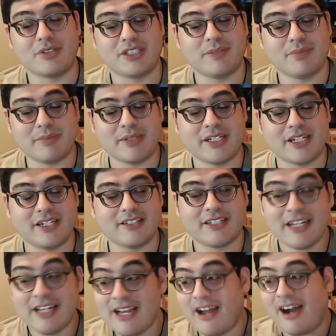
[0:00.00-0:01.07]
was simply
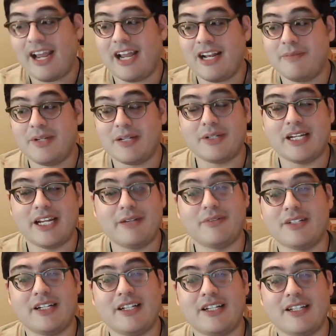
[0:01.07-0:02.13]
because I hadn't been able to
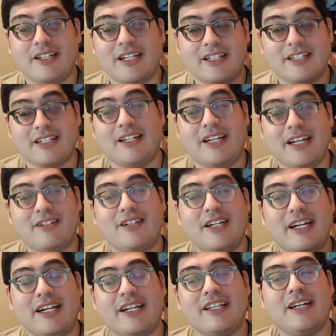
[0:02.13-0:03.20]
hit
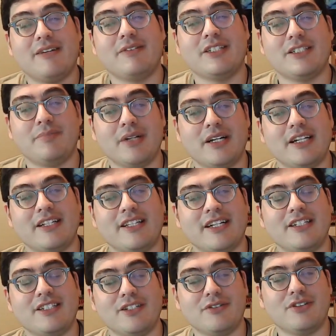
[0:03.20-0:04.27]
anything with this bloody
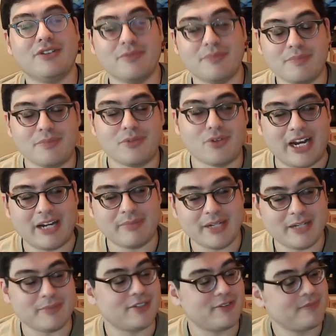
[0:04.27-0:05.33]
thing due to crap
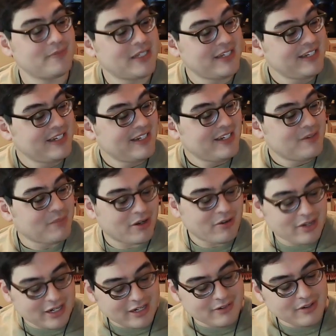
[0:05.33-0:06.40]
ammo. But
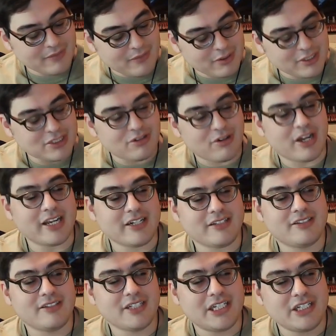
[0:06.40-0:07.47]
I've always
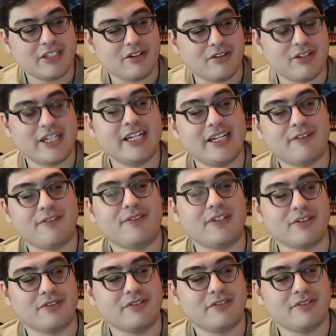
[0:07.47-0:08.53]
liked the Lee
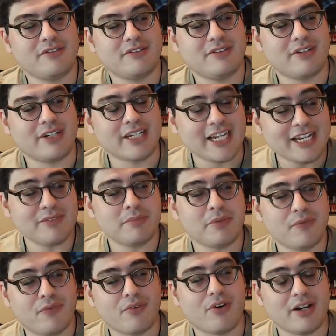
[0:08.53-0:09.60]
Enfield. Like, even
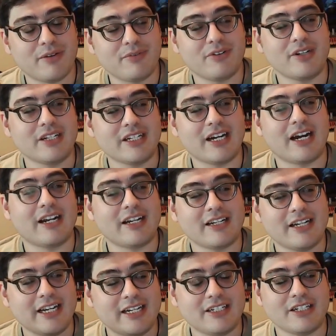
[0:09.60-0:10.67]
before I really got
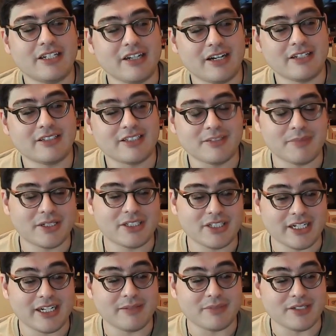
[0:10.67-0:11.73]
into guns as much as
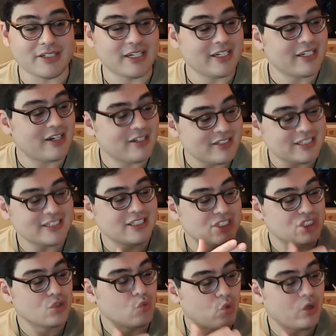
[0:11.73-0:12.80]
I am today, this
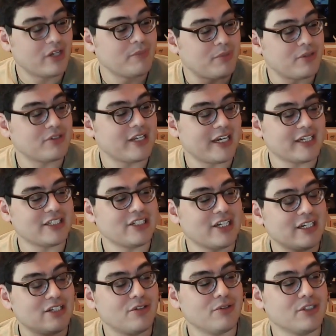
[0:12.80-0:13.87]
is the one bolt action
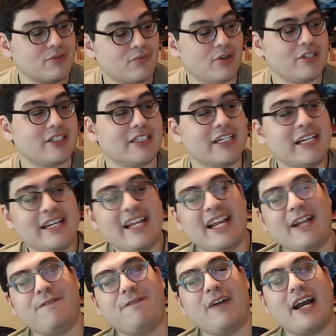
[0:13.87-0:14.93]
I'd always wanted.
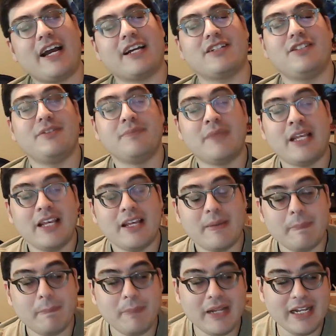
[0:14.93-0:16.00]
In fact,
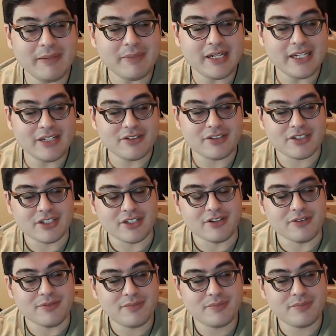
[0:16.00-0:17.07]
many, many years
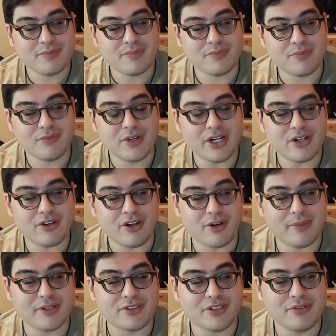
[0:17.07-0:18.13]
ago, well,
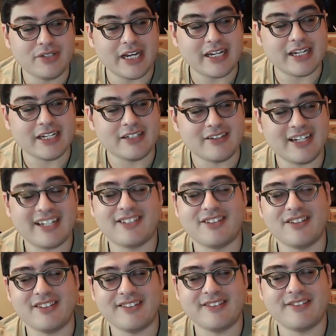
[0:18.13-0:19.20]
almost 2 decades,
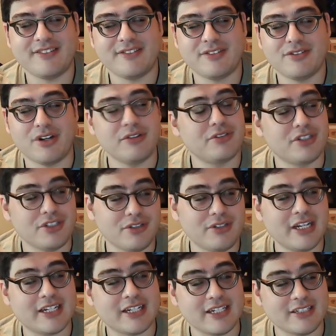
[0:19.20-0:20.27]
close to 2
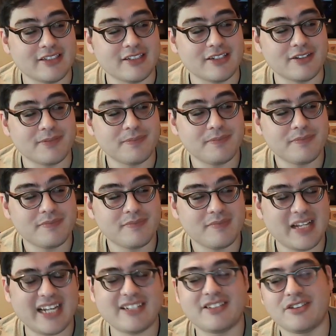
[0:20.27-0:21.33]
decades ago,
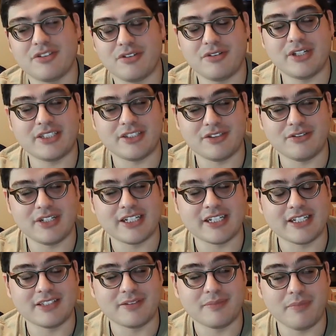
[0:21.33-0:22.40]
actually it's a little less than 2
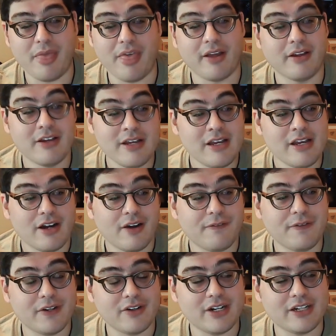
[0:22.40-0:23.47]
decades, ugh, I'll
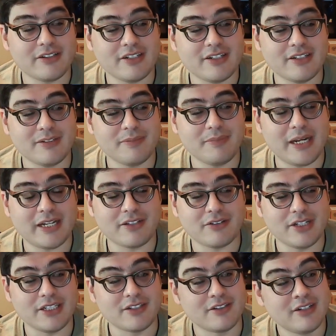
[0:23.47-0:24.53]
figure out math
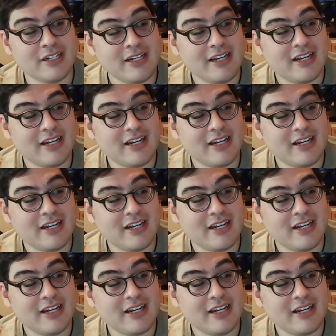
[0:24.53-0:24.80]
later,